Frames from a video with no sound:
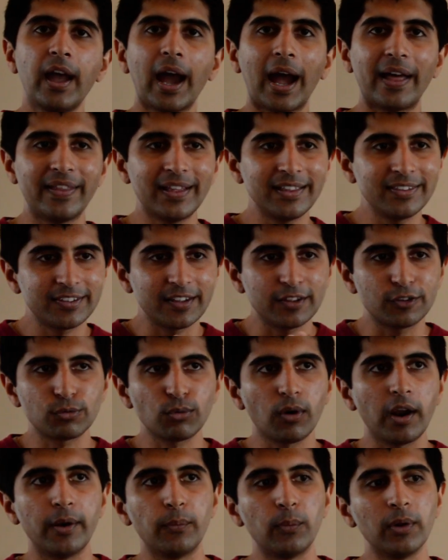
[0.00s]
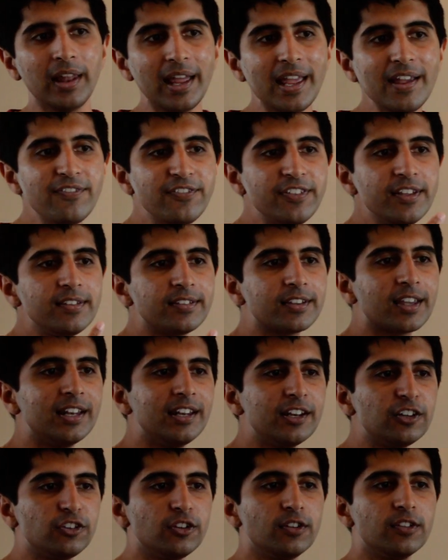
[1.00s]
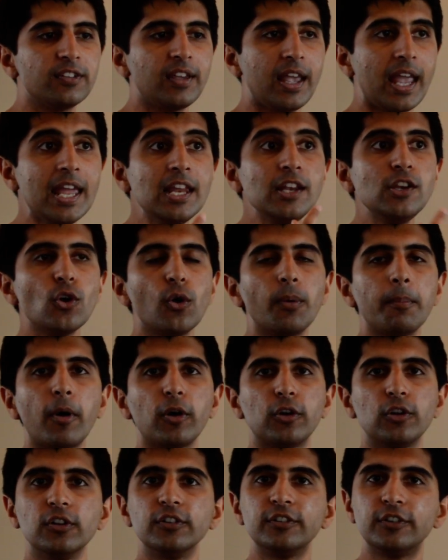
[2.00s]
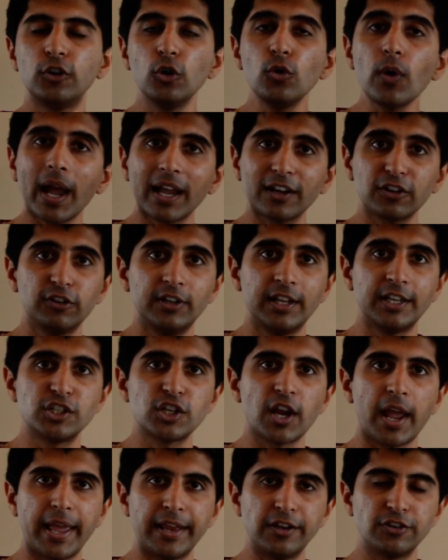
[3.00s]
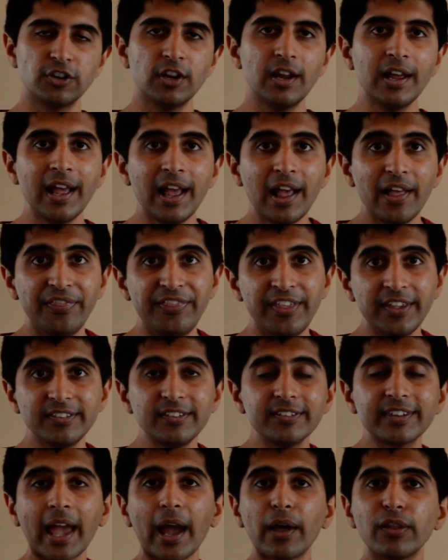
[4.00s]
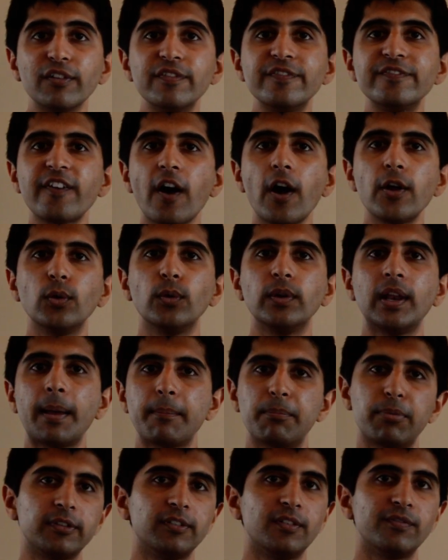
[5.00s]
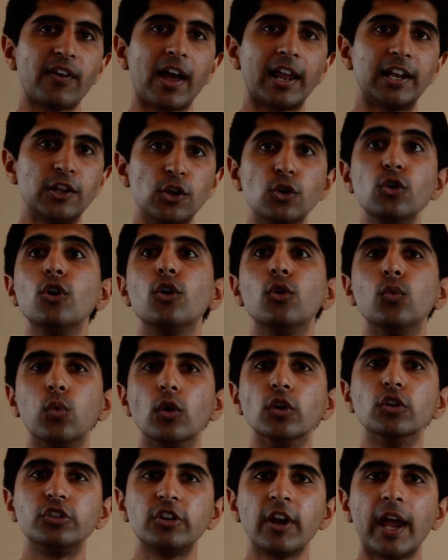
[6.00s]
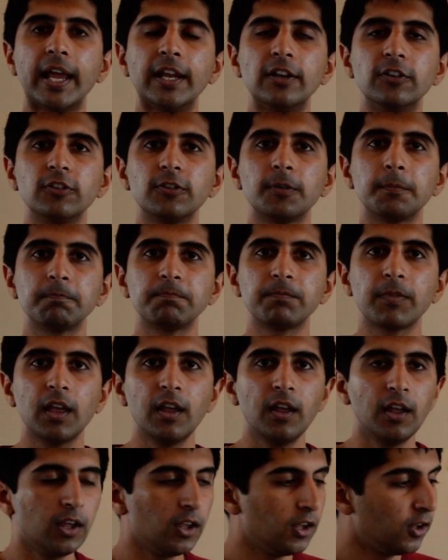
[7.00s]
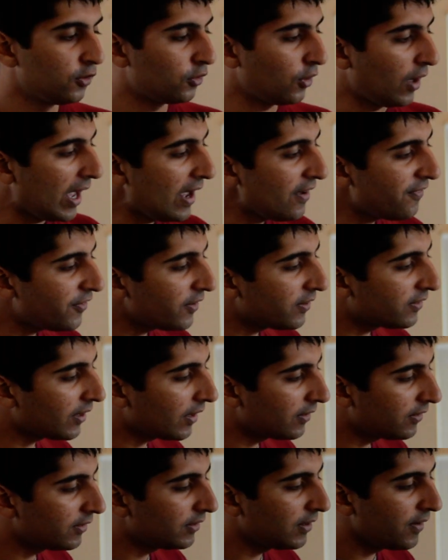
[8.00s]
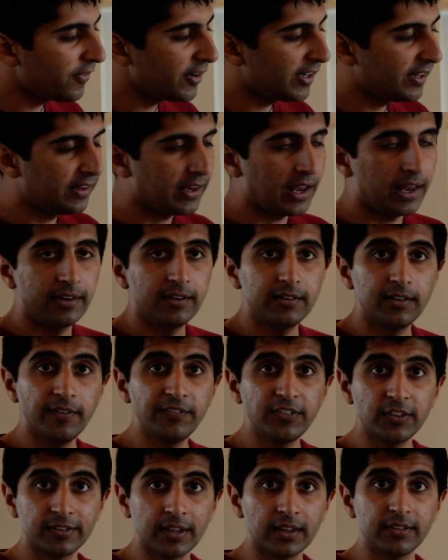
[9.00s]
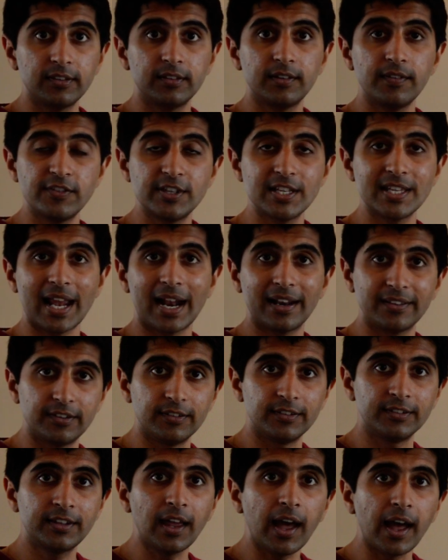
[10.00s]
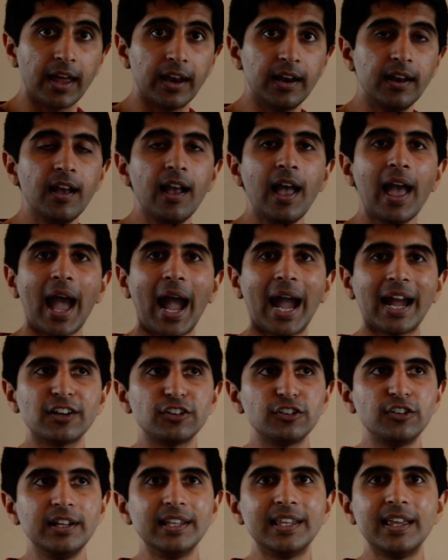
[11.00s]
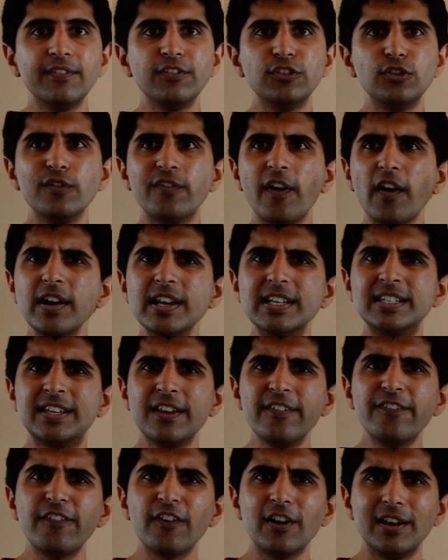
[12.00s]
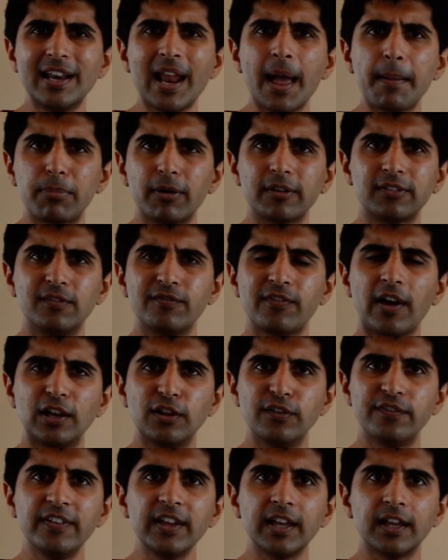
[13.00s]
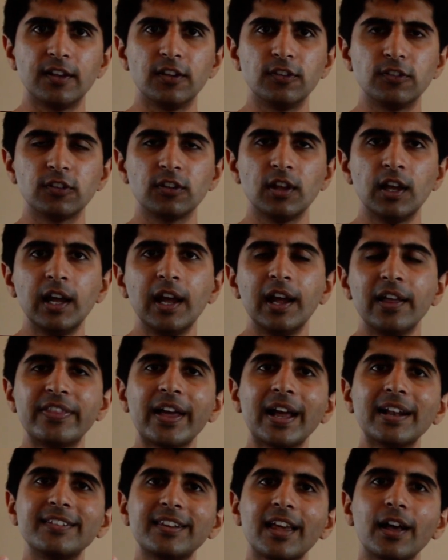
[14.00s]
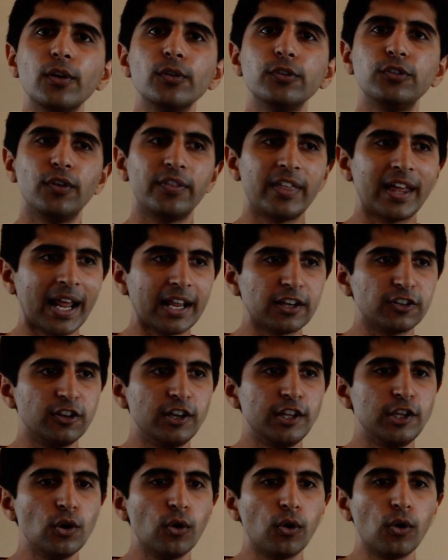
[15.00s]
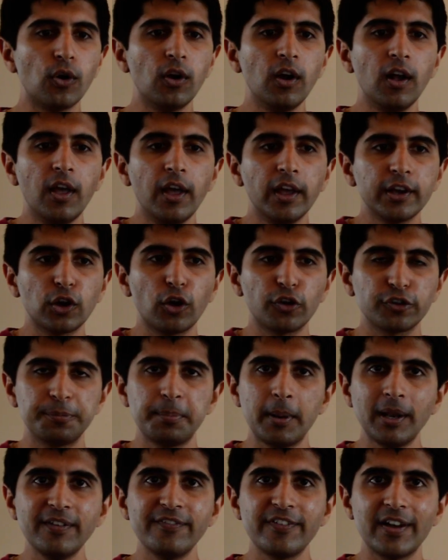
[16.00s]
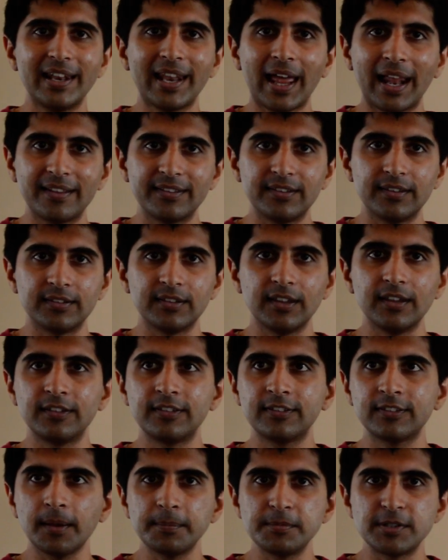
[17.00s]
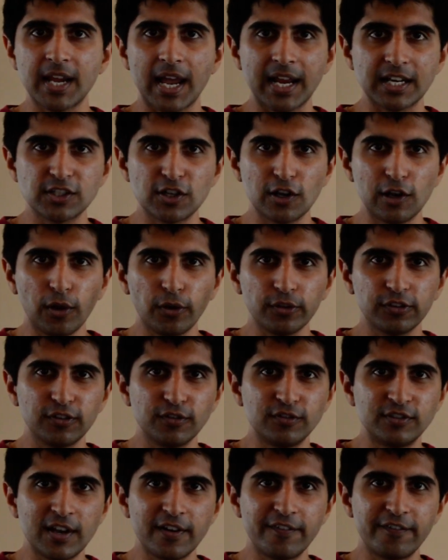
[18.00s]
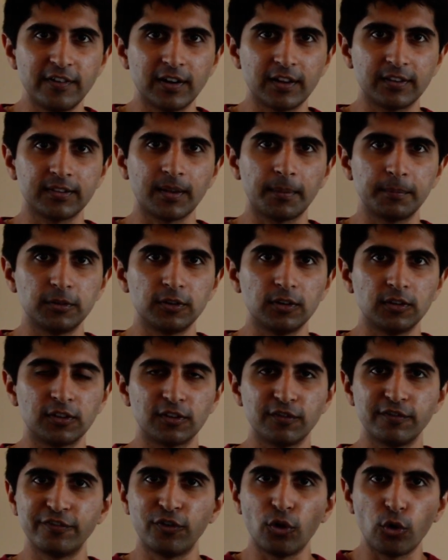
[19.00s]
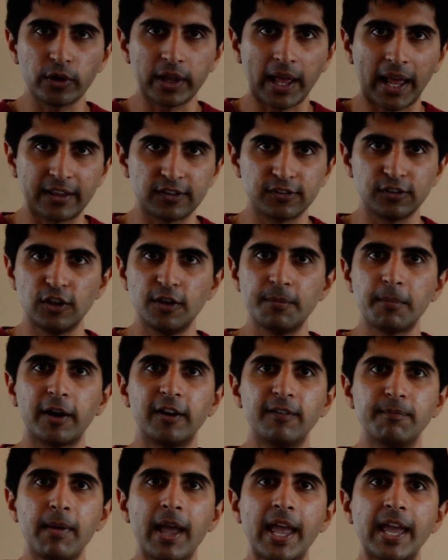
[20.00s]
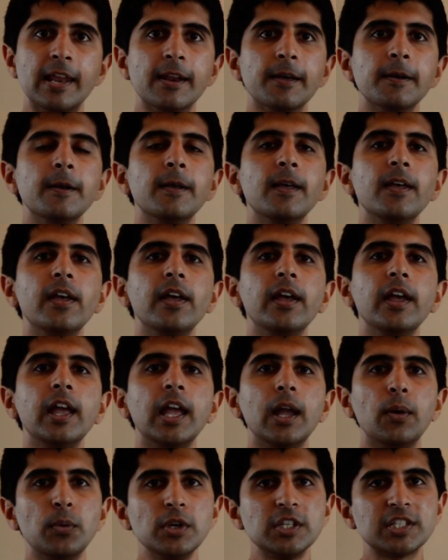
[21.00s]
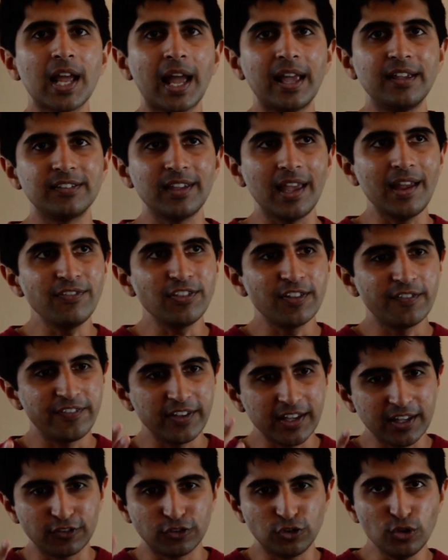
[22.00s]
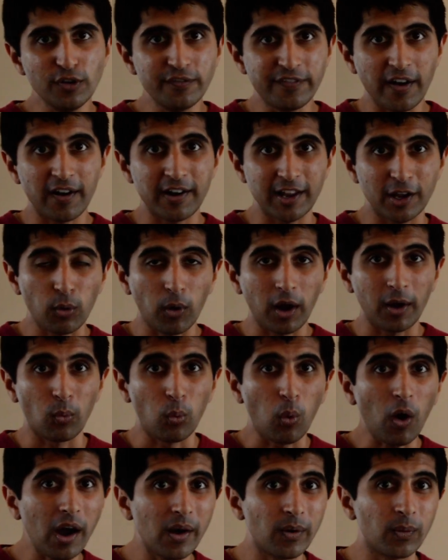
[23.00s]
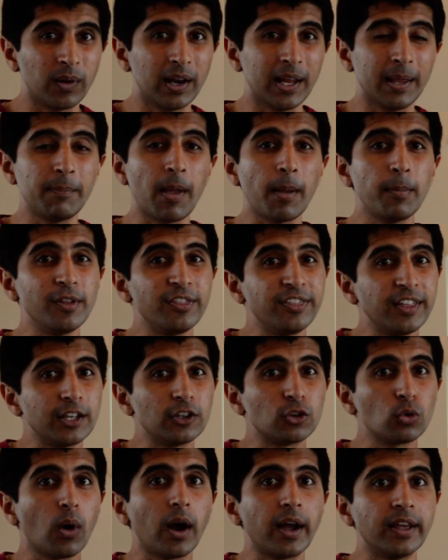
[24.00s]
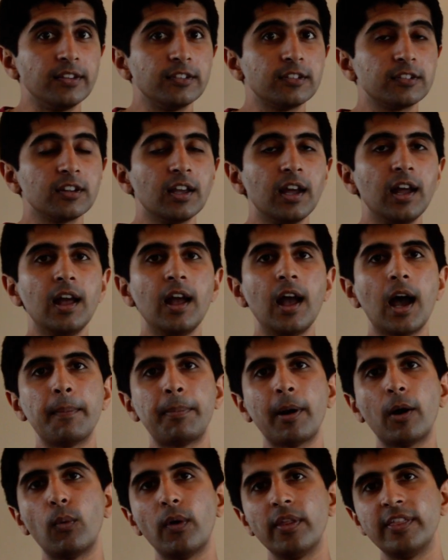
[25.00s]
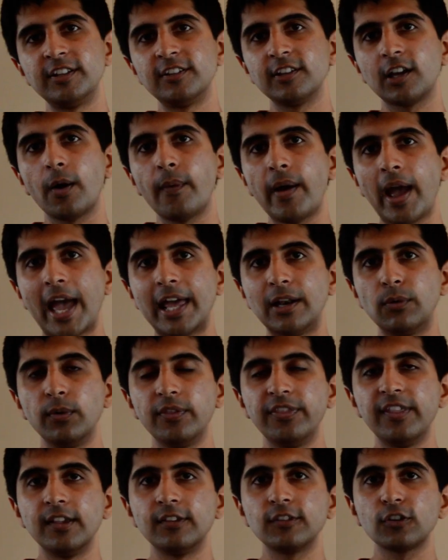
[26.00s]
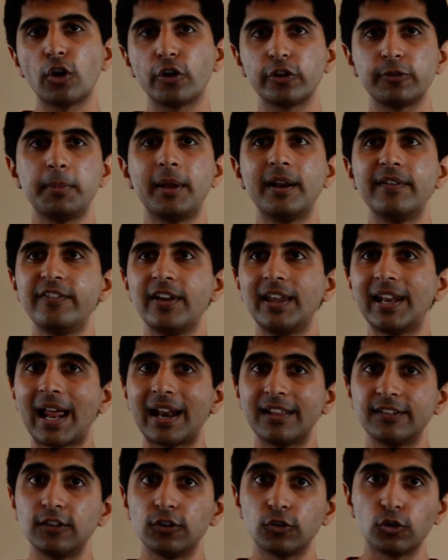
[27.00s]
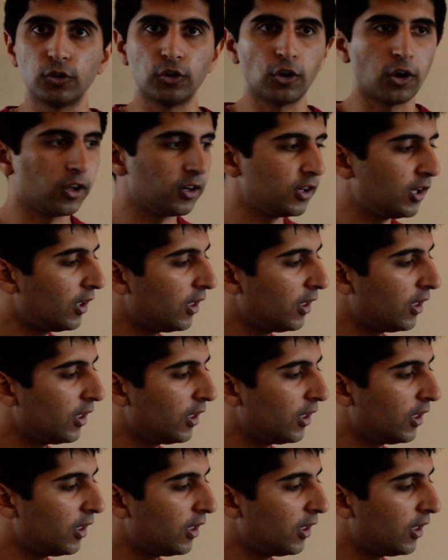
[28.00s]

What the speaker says: and then says, right, well, if these conditions in your model do actually change, this is how the final net present value will change. So if the sensitivity analysis done actually gives you very different net present value figures, that tells you that actually your cost-benefit analysis is subject to lots of different assumptions and forecasts that you might have made. In which case, if the figures do vary quite wildly, maybe think twice about whether to go ahead with this cost-benefit analysis or not.